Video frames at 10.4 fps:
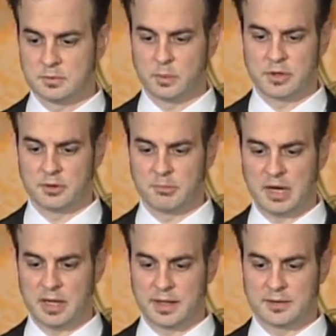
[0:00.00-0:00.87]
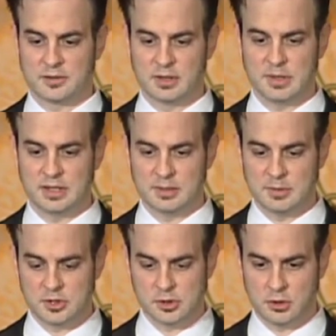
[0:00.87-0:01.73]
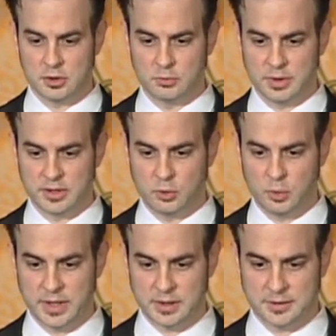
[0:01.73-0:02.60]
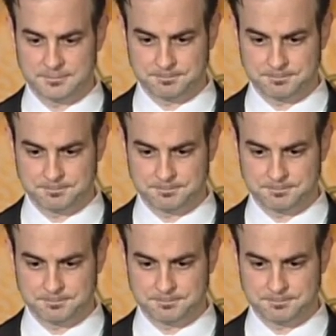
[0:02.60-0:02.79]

render the polygon. So let me show you really quick.